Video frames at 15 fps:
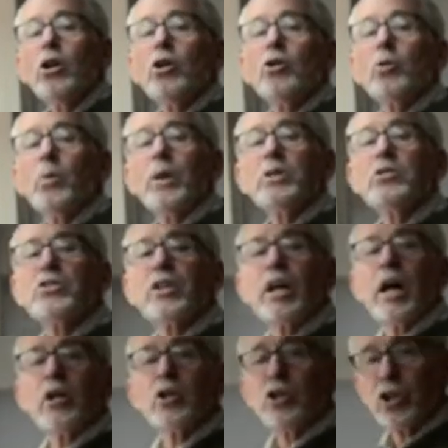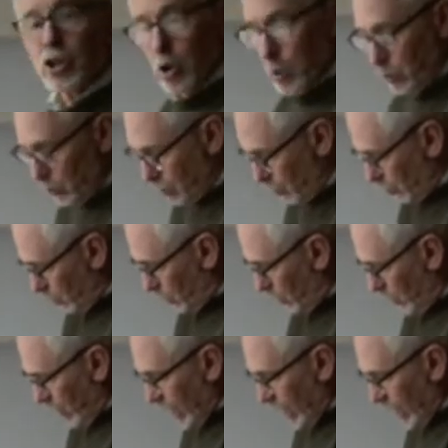the ones that I showed you,